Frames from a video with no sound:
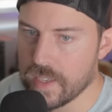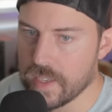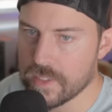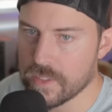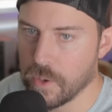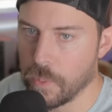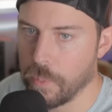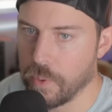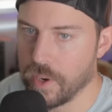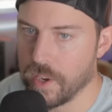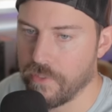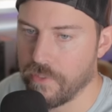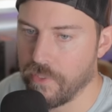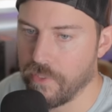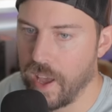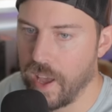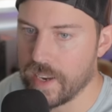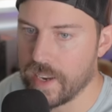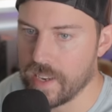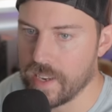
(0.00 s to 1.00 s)
so pretty
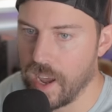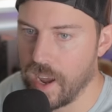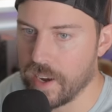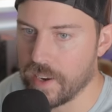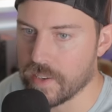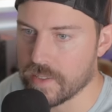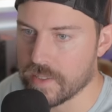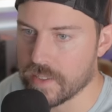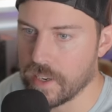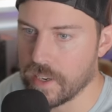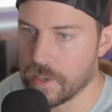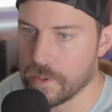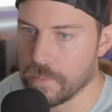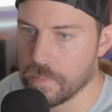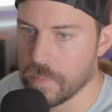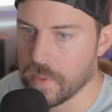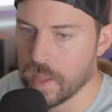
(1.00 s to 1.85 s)
fat tires there.